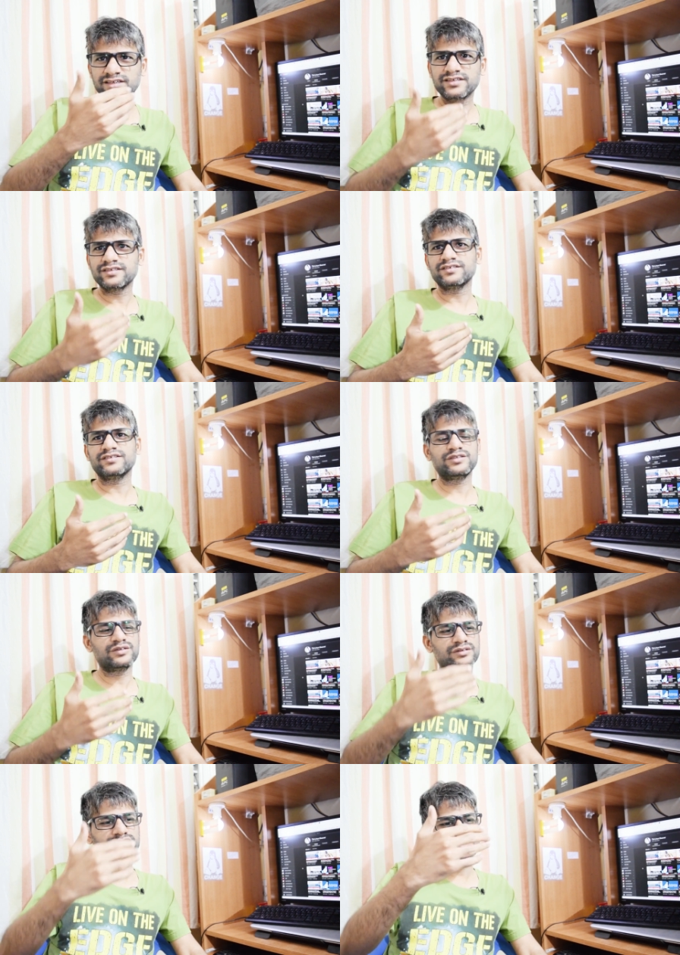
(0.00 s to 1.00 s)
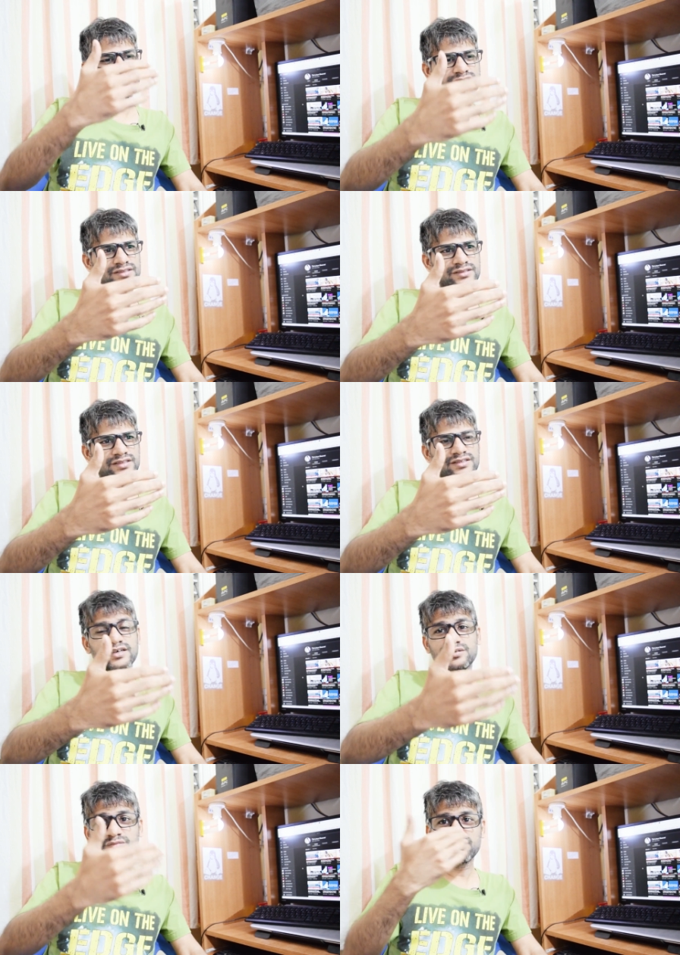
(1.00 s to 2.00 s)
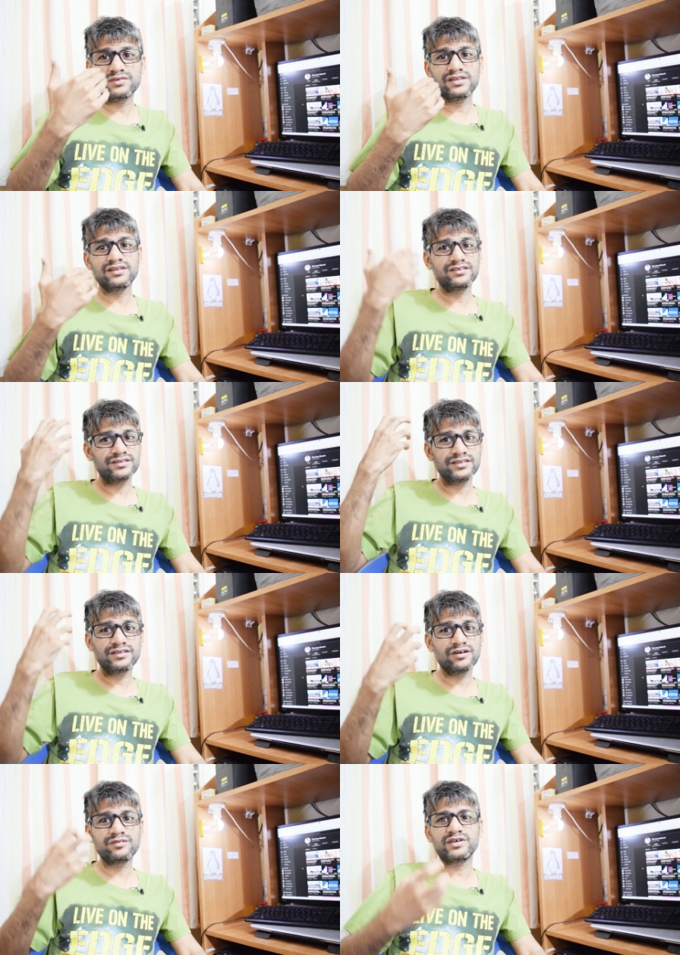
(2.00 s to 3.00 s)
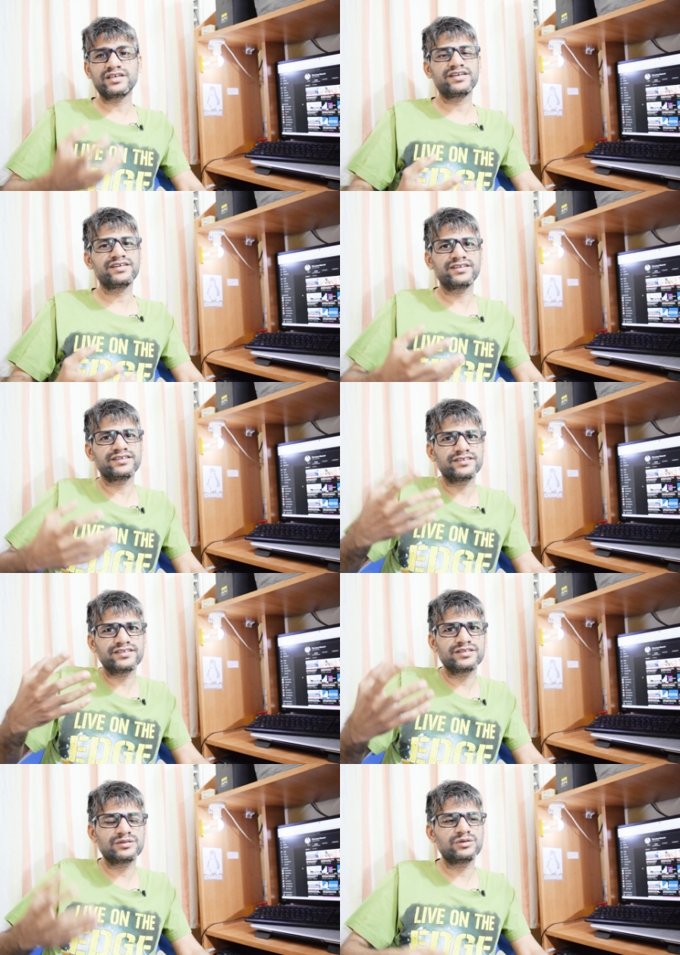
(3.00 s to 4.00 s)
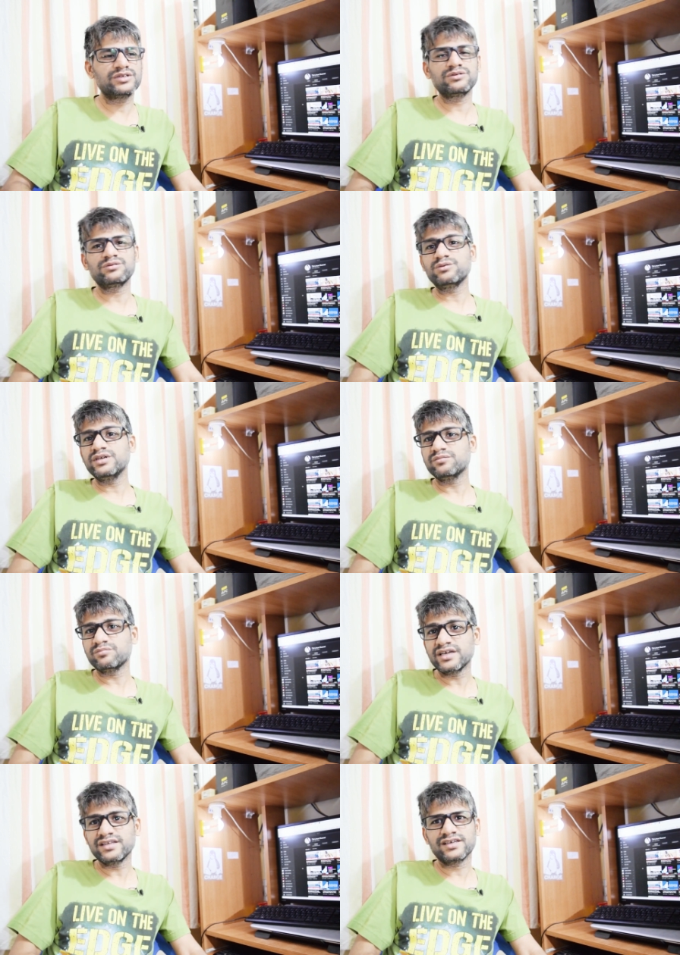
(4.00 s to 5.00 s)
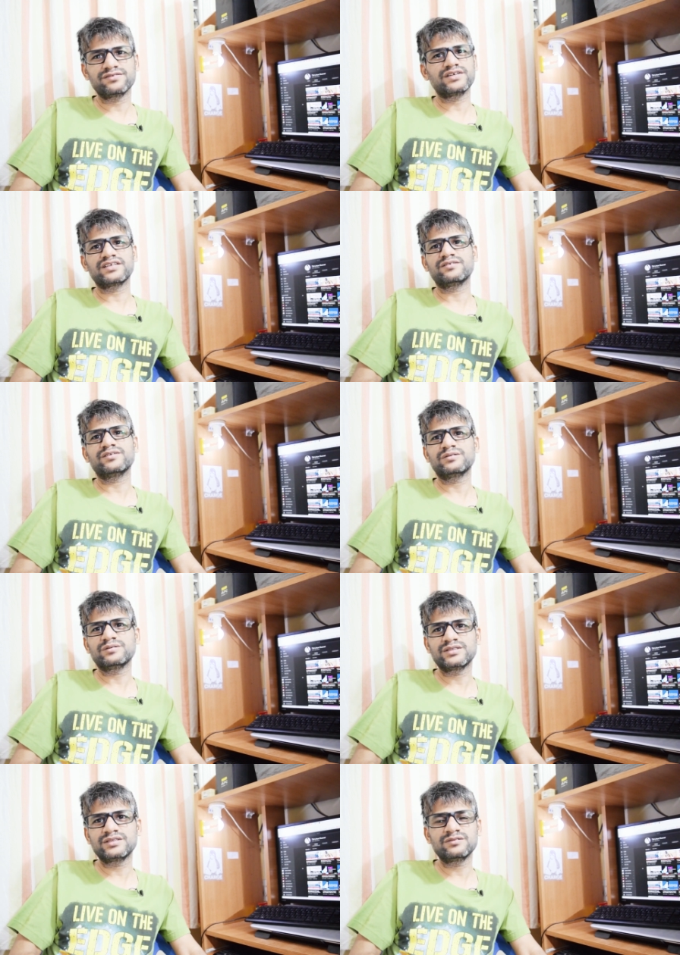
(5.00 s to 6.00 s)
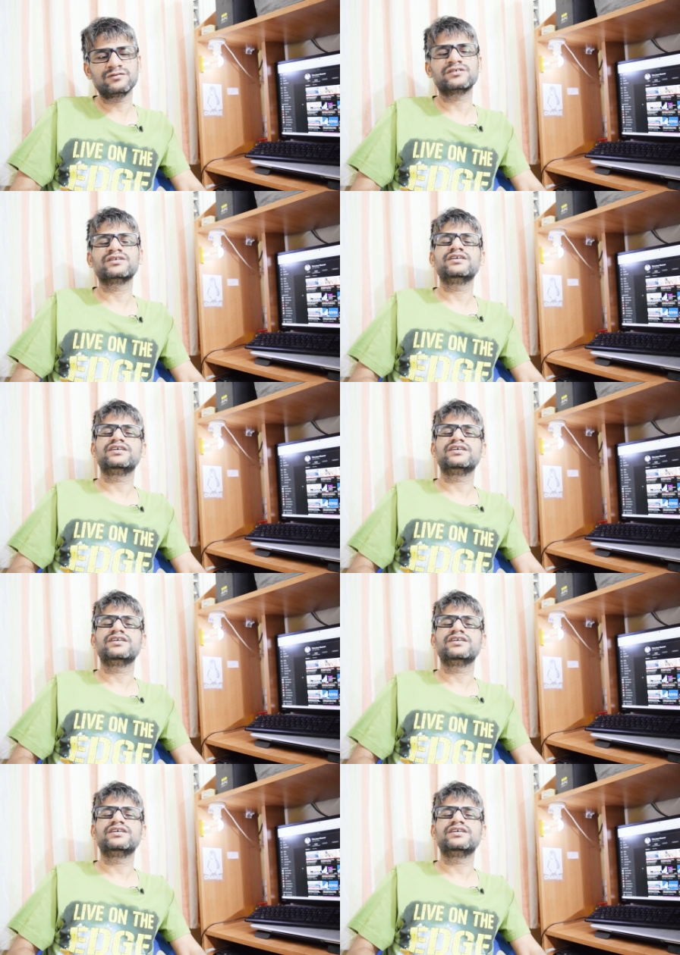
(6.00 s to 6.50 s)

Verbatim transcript: that uh, you know uh, that karma will uh, stick on my head and it is going to ruin my life actually. So this is what.